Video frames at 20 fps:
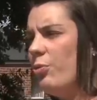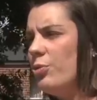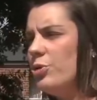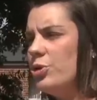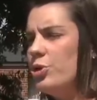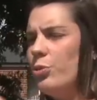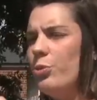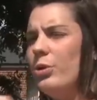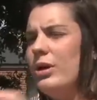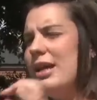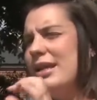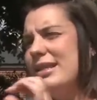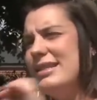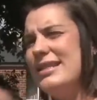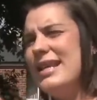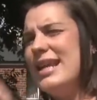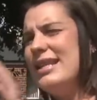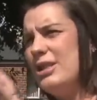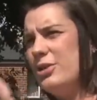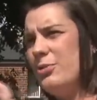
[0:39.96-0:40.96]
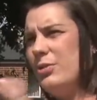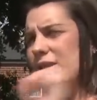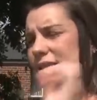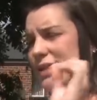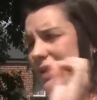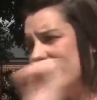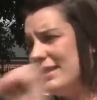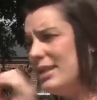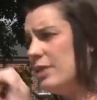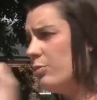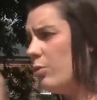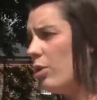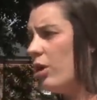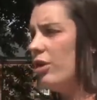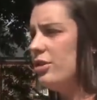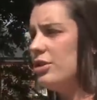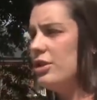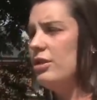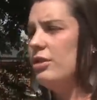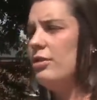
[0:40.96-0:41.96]
someone had said to us, this is
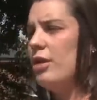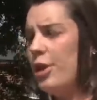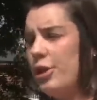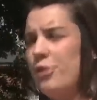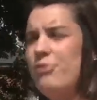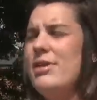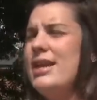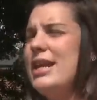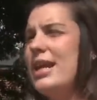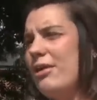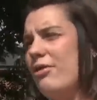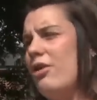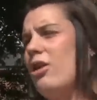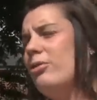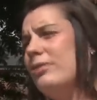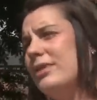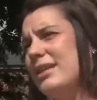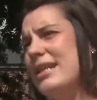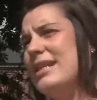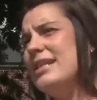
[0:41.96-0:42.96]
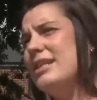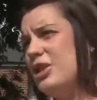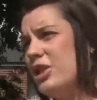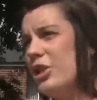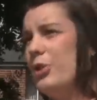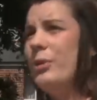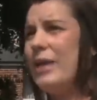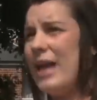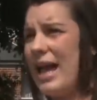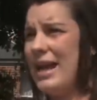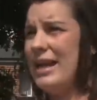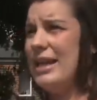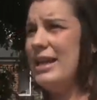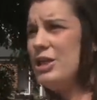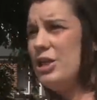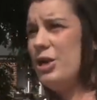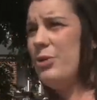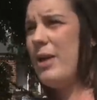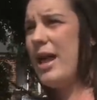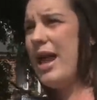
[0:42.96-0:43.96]
what a three-year-old needs to do, can he do